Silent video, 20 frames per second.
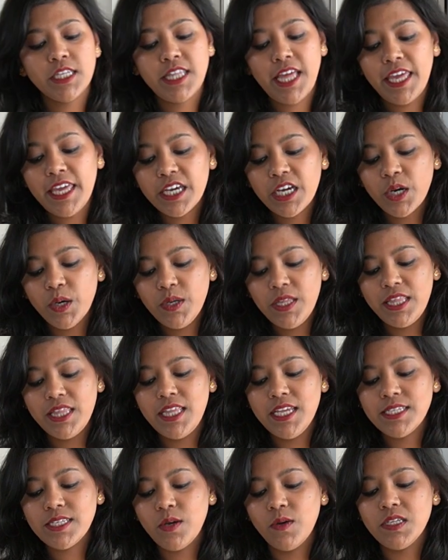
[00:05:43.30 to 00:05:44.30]
So there you go.
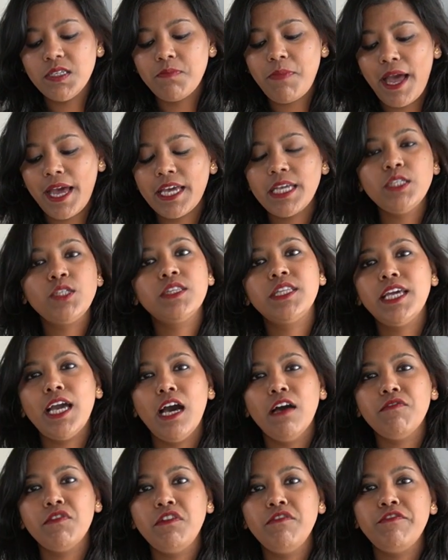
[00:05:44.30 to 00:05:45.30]
This goes back into
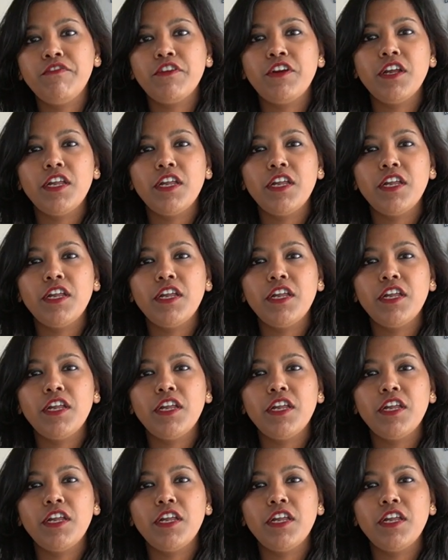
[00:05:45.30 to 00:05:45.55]
the oven